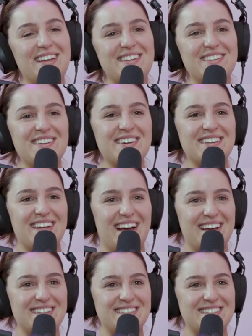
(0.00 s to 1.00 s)
you look
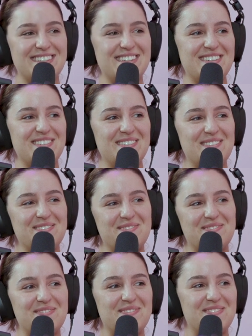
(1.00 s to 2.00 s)
nice,
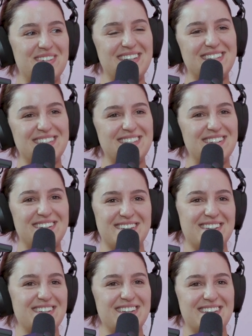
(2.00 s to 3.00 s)
but it's not
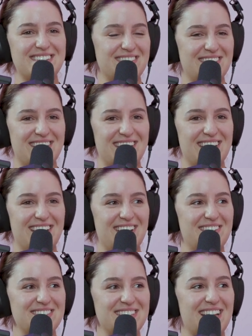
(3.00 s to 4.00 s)
it. And
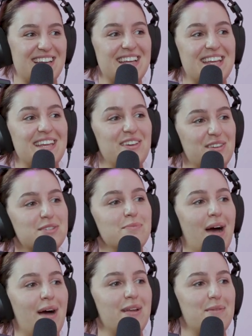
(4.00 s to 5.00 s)
I was like, you
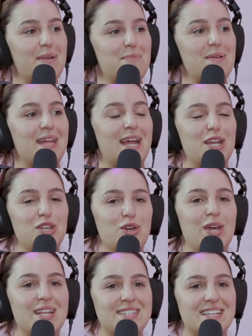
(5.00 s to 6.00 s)
smiled at me, but then I knew
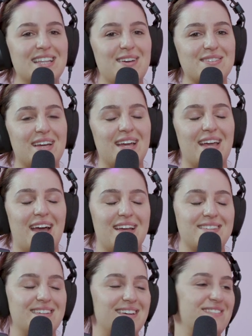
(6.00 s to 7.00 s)
instantly, I was like, he
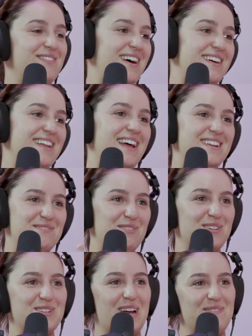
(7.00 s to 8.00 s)
hates it. Fuck. And I just
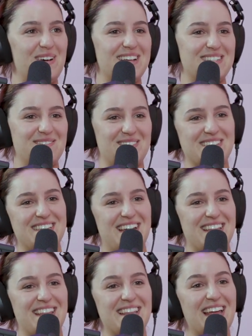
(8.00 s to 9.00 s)
walked straight past him into the
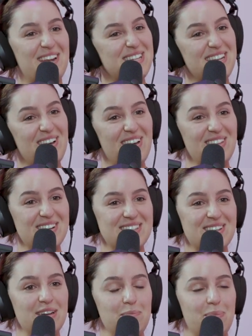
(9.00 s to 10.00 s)
other. And the lady was like, no, it looks
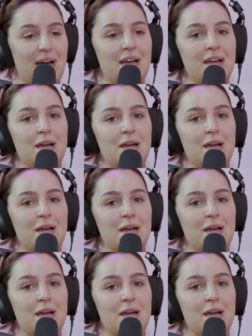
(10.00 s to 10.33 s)
good. But